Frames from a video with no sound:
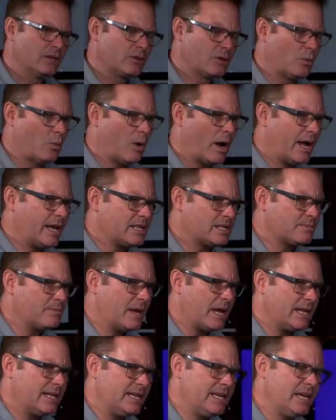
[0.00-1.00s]
the wise
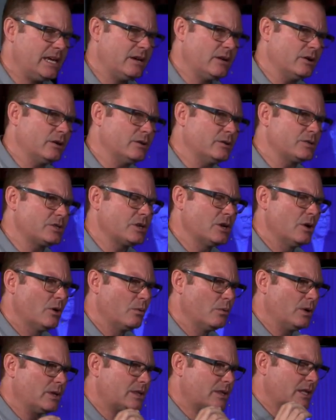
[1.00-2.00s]
man hears
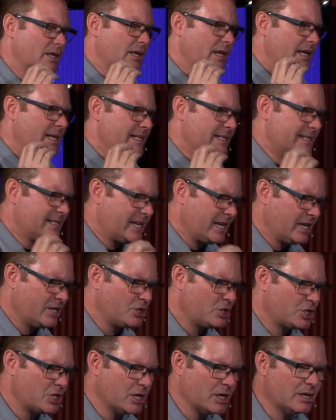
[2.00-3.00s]
with the
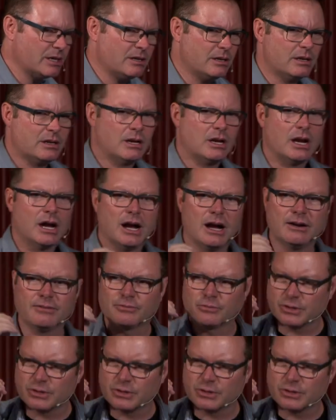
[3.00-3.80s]
intention of